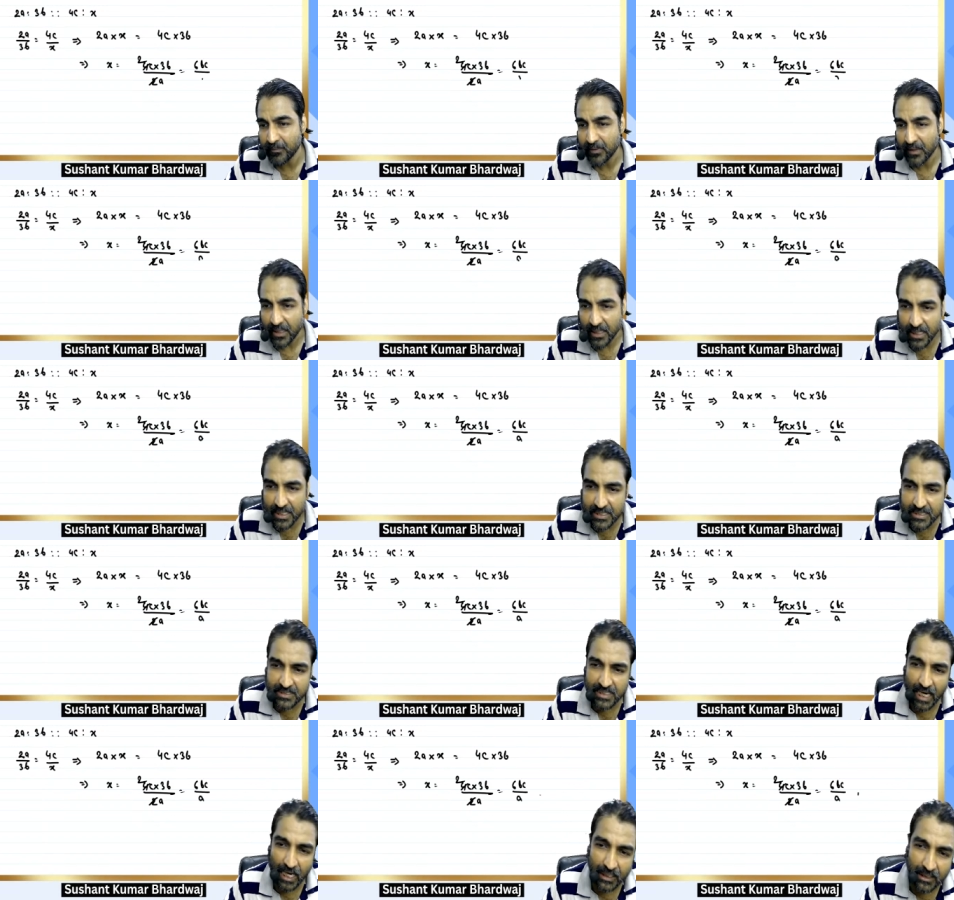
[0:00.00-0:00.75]
Is
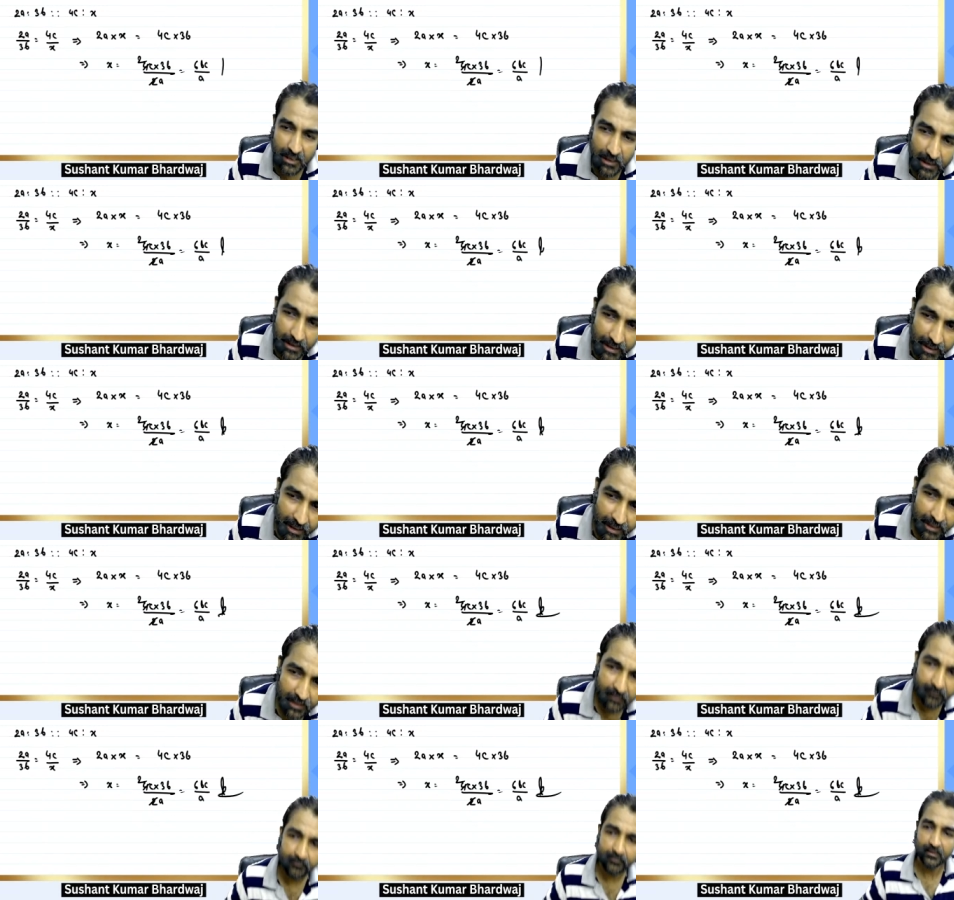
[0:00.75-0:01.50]
that clear?
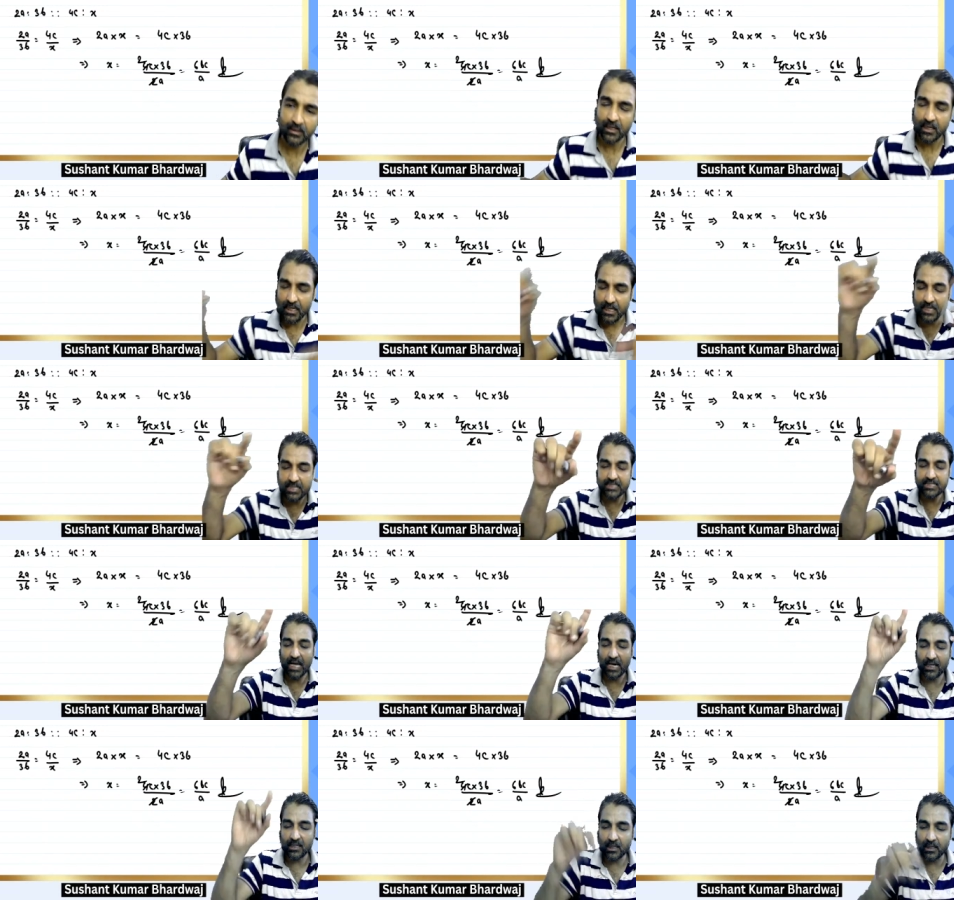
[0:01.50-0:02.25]
Is
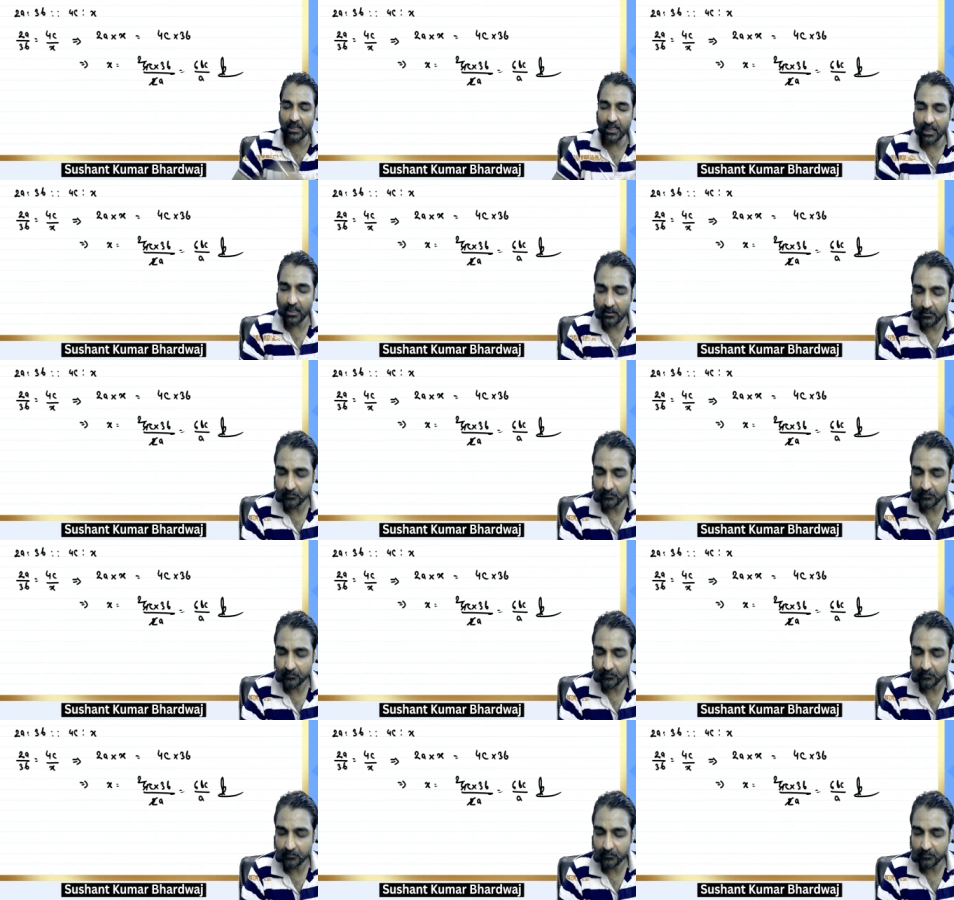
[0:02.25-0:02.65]
that clear?